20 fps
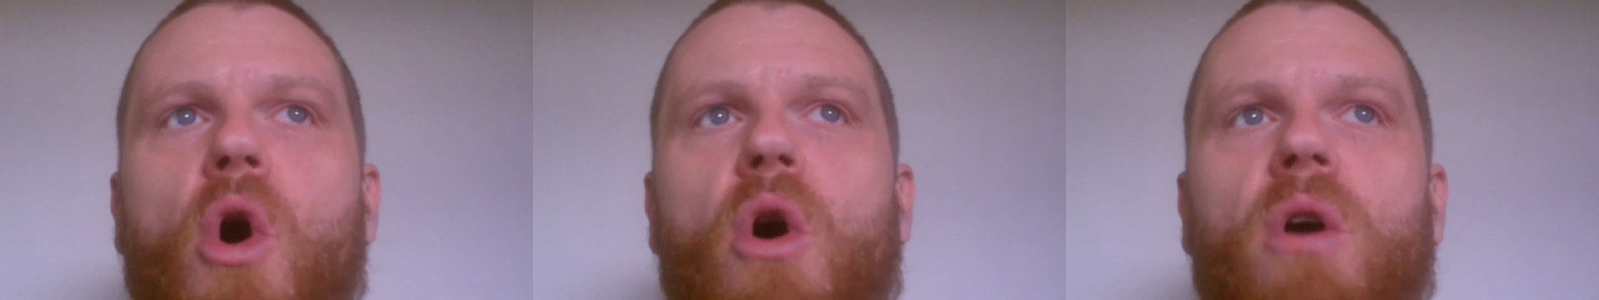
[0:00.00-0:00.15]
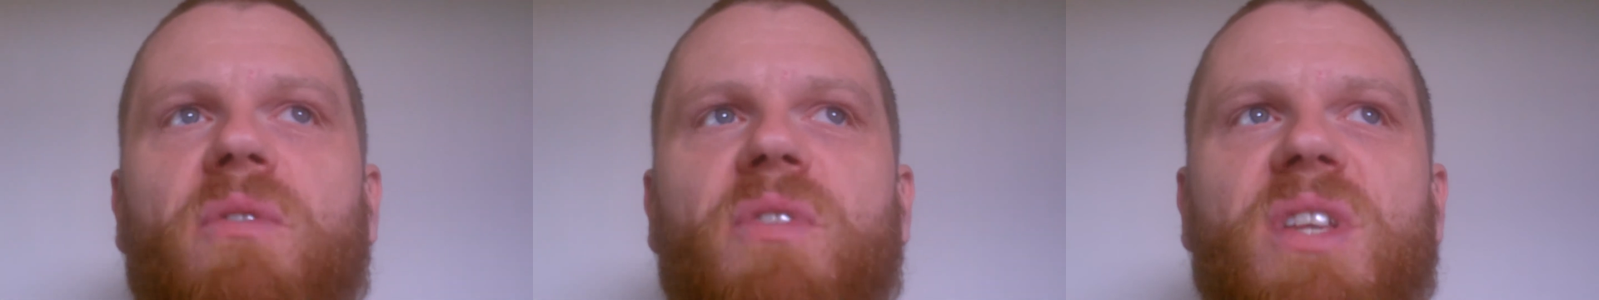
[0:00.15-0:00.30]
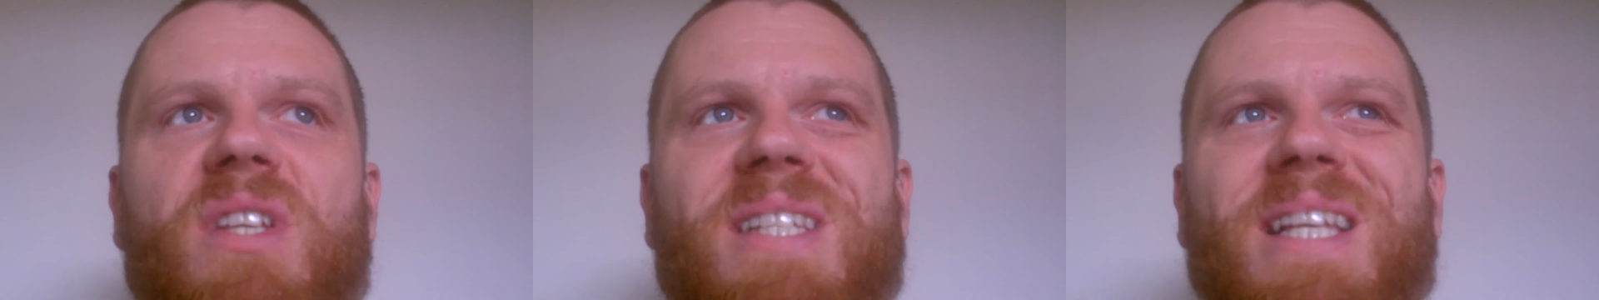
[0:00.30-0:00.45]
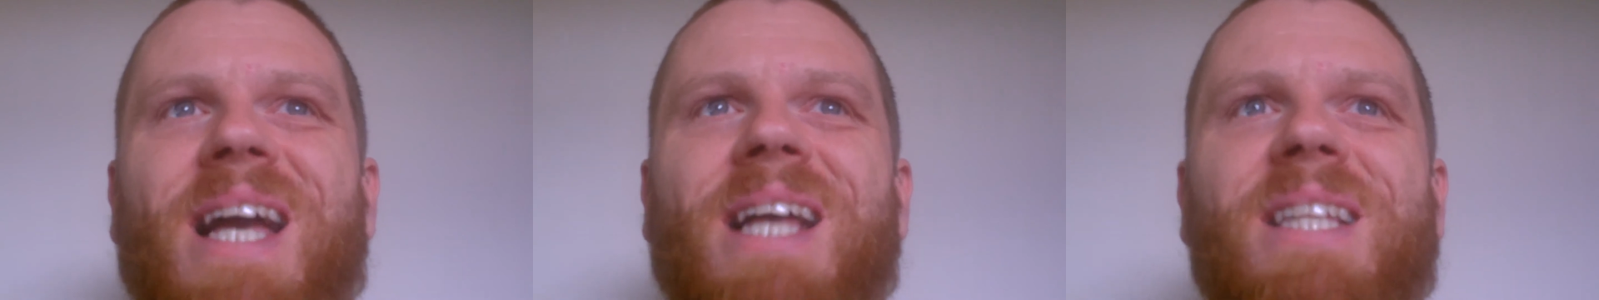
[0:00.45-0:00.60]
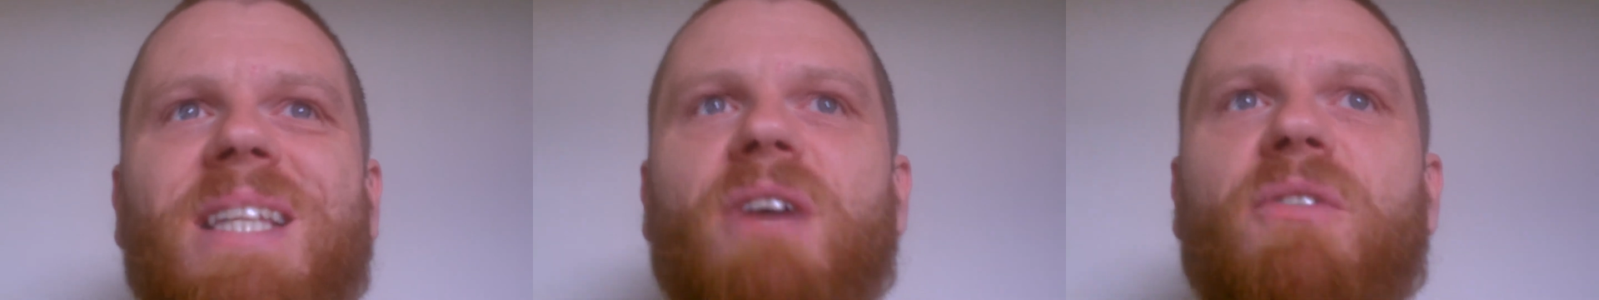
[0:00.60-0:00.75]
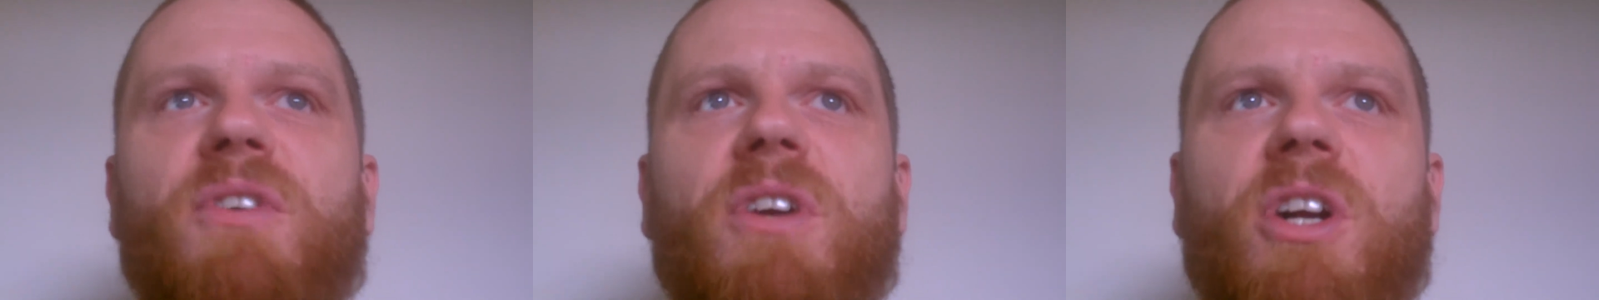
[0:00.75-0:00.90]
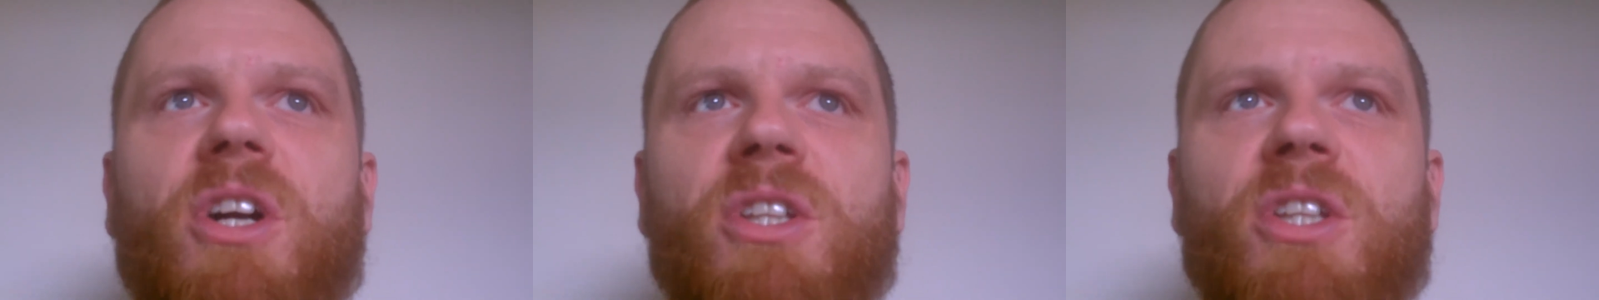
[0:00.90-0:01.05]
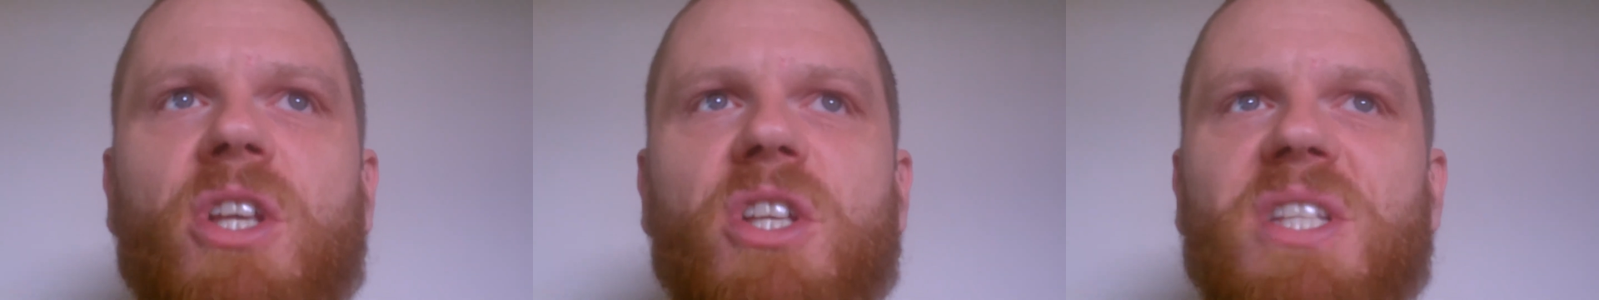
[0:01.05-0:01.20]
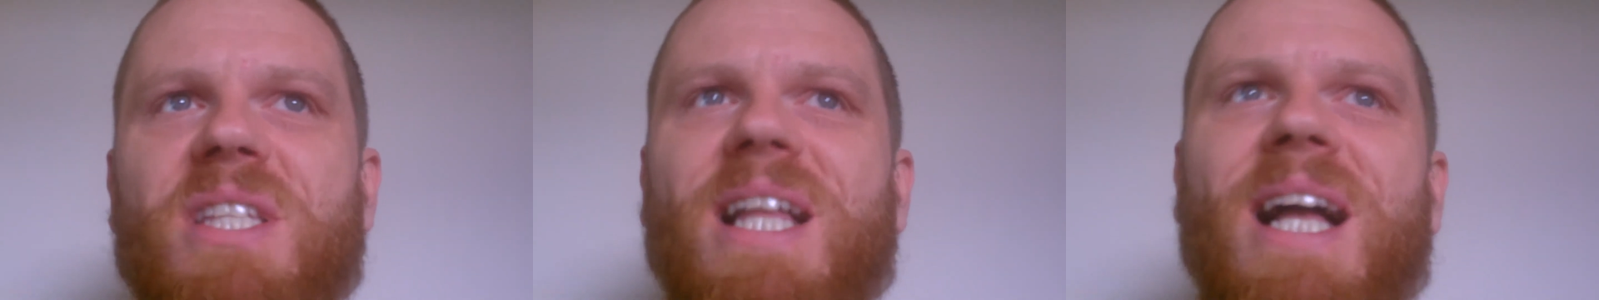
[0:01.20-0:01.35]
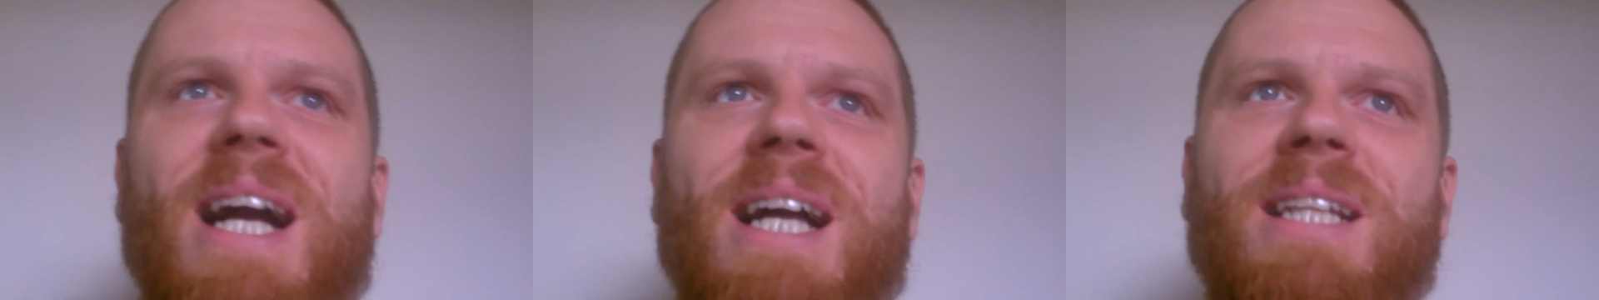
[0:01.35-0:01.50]
of the scientific
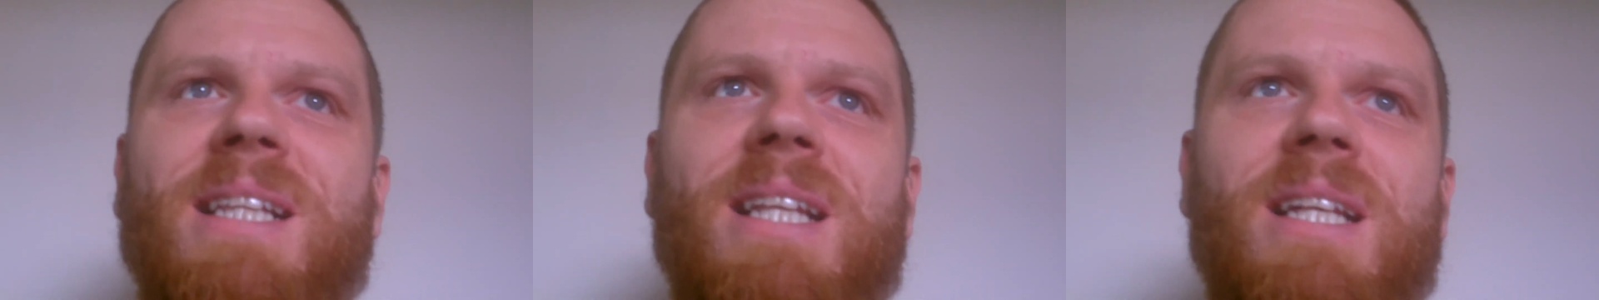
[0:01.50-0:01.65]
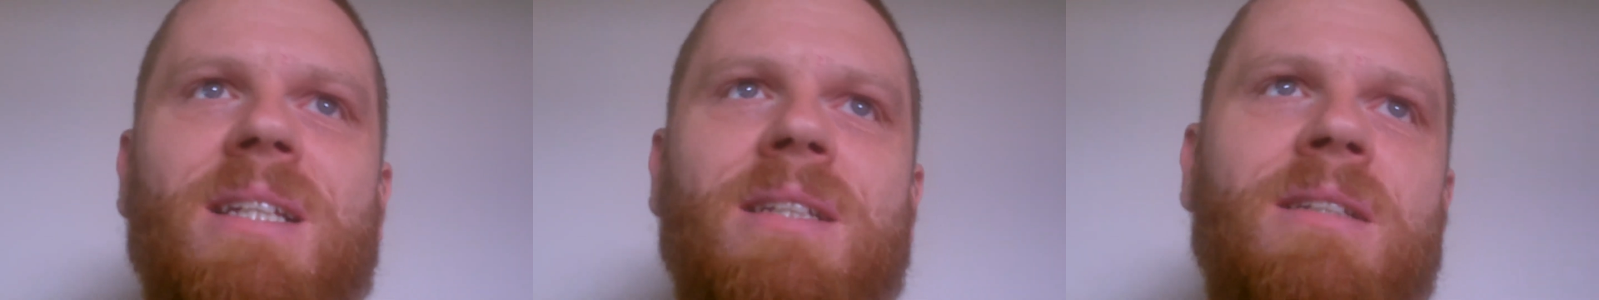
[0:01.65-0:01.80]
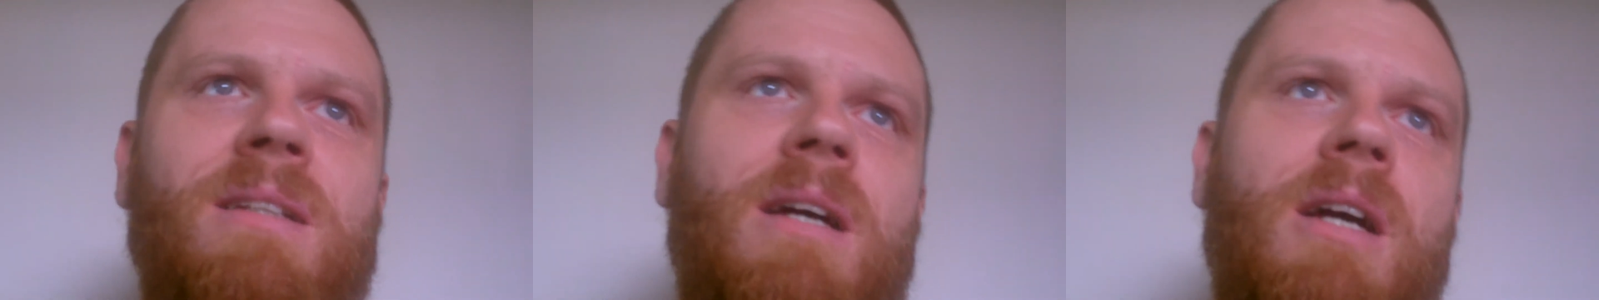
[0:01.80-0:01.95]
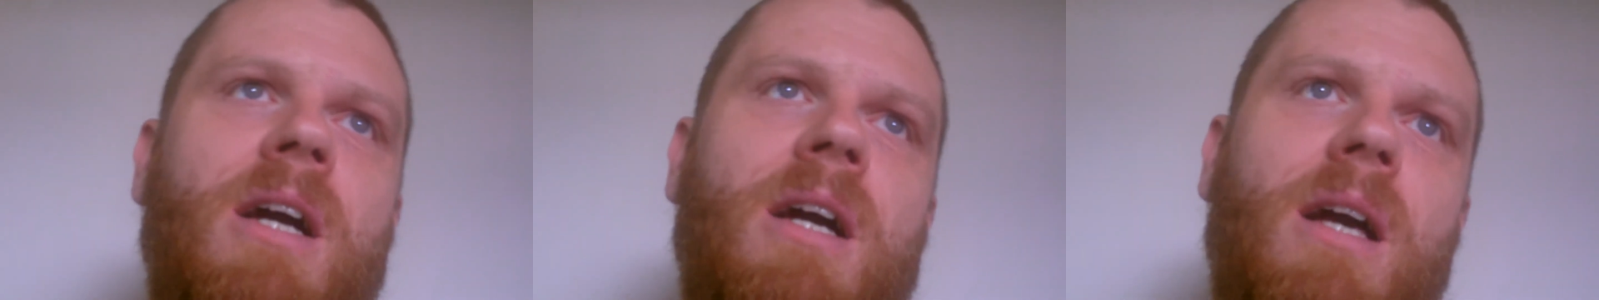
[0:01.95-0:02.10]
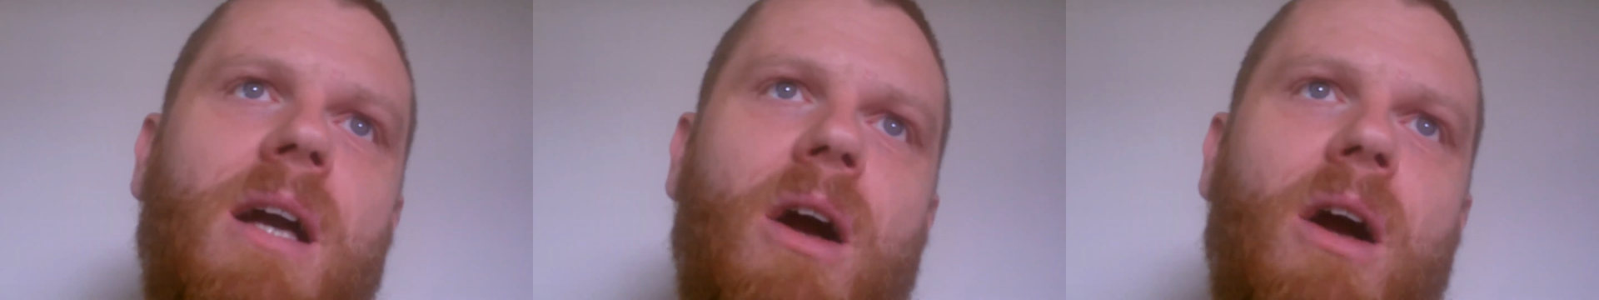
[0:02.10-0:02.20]
understanding